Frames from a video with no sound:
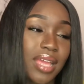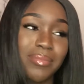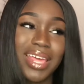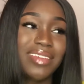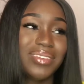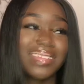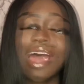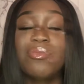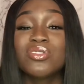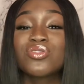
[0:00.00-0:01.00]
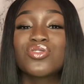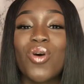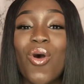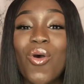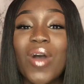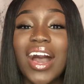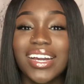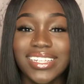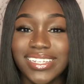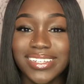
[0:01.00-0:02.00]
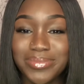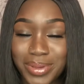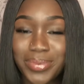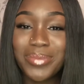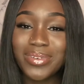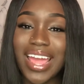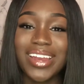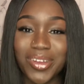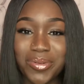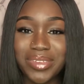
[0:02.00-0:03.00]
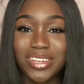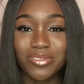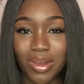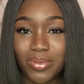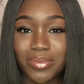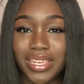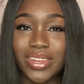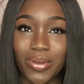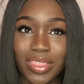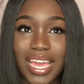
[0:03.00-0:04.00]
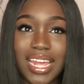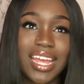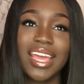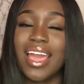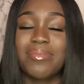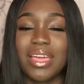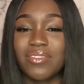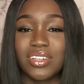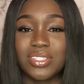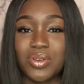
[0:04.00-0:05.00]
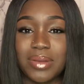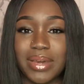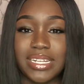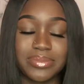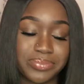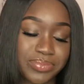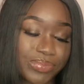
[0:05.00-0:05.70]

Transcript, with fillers: I'm not even I was so ugly, but people that know me, grew up with me know that. I'm not even going to talk about it.